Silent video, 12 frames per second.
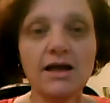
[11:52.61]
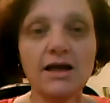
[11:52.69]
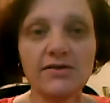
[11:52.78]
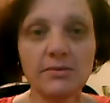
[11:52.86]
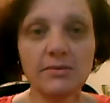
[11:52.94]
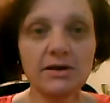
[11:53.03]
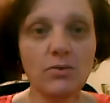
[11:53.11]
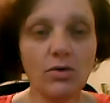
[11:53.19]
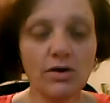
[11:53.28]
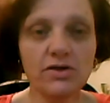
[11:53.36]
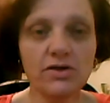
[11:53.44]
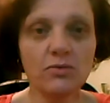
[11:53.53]
If somebody
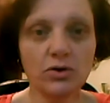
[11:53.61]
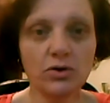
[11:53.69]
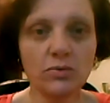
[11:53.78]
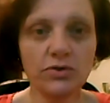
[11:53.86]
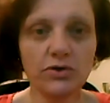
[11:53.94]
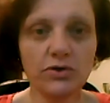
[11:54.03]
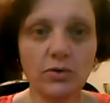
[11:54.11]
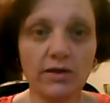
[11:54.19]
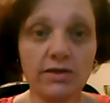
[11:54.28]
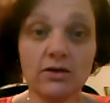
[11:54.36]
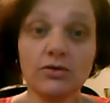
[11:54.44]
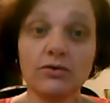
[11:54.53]
wants to work with you
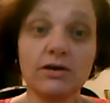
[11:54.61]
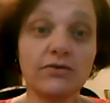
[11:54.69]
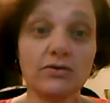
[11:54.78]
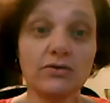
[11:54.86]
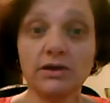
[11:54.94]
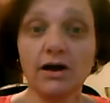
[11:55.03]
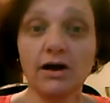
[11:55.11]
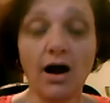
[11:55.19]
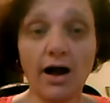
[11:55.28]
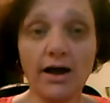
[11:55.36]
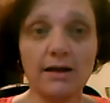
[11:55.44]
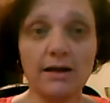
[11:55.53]
and they're looking for a really
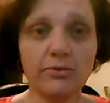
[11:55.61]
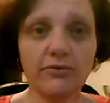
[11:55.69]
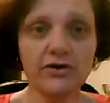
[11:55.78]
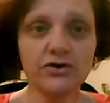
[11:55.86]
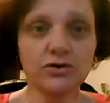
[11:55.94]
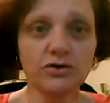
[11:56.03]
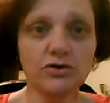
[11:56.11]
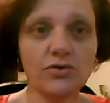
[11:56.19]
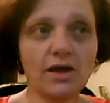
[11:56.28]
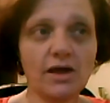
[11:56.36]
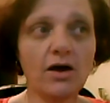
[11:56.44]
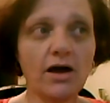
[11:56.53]
high-end professional,
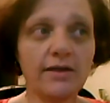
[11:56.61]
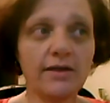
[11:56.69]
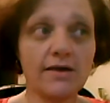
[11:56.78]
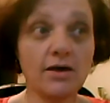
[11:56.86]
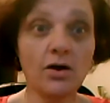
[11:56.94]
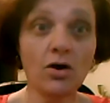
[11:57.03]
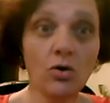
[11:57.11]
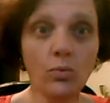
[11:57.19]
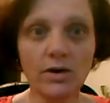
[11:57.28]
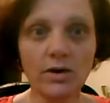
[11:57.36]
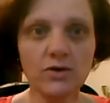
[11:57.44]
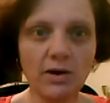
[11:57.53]
and they say, oh,
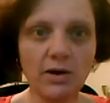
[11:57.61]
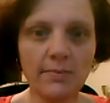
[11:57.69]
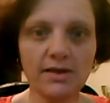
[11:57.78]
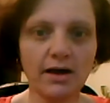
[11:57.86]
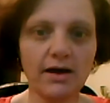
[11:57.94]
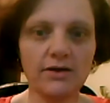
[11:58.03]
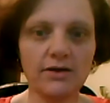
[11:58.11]
what's your website?